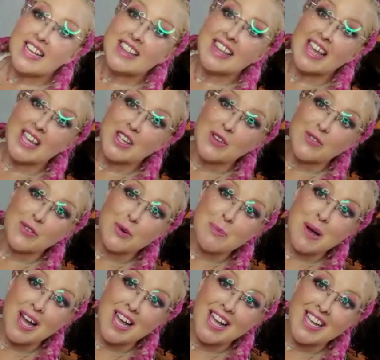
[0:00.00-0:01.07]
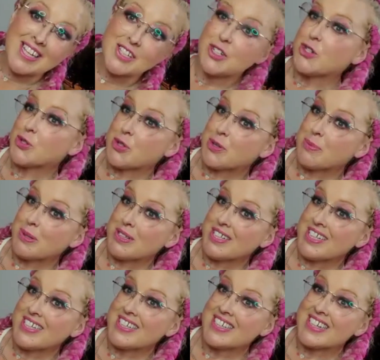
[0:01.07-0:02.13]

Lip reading: Thank you for my NutriBullet.